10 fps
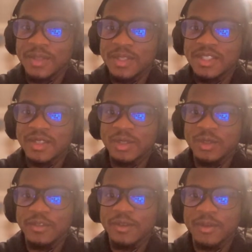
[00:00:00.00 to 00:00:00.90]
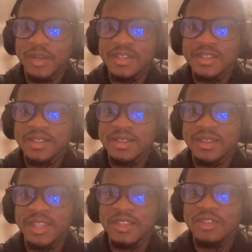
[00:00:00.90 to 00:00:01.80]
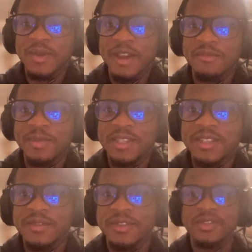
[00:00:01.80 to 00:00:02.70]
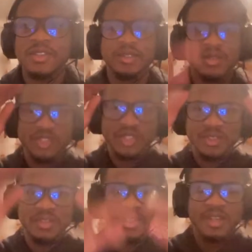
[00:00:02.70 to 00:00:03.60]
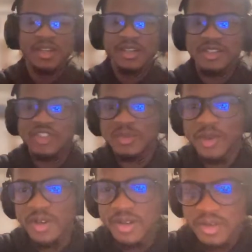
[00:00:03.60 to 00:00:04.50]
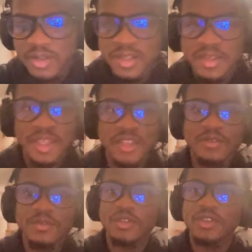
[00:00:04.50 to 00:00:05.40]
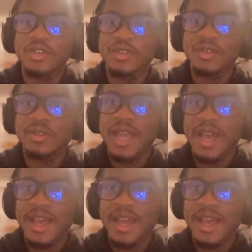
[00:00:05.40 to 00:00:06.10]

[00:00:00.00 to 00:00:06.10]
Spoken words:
Salute from Boston. Thank you, Mouthpiece, for your solution. Jamal, thank you for your high.